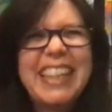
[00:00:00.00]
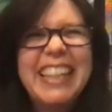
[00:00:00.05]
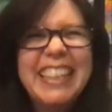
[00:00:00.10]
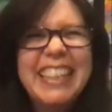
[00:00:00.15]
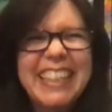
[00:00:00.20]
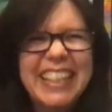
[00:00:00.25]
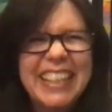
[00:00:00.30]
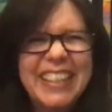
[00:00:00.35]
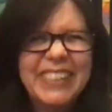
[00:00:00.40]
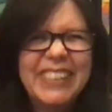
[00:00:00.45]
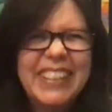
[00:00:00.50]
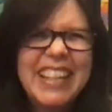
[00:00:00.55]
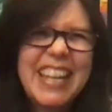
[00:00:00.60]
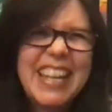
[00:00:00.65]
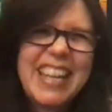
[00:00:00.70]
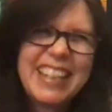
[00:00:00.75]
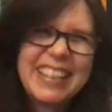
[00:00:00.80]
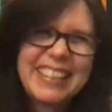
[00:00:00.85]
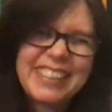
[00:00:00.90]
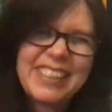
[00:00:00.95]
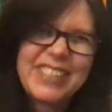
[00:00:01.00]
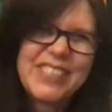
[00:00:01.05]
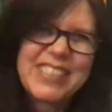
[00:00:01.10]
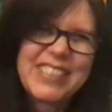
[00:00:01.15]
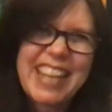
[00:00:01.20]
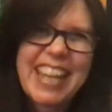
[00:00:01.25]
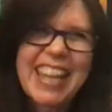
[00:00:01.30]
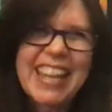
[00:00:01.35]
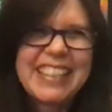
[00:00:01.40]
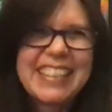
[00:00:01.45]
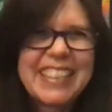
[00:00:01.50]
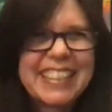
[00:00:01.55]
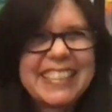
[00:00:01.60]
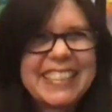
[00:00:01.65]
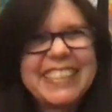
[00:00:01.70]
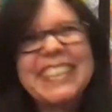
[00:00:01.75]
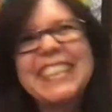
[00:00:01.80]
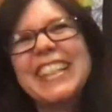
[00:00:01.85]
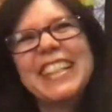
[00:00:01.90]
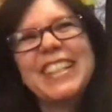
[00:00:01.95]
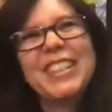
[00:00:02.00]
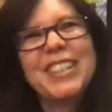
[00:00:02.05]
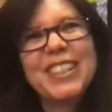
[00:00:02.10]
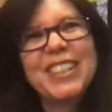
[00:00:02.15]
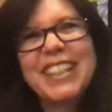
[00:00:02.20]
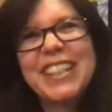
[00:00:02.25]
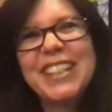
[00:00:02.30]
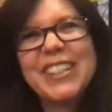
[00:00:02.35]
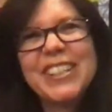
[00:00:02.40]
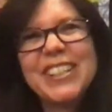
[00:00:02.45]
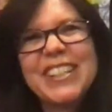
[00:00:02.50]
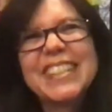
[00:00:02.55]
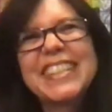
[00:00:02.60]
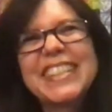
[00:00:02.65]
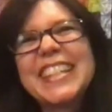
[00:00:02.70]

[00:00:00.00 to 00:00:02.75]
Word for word: you know, some scientists and engineers.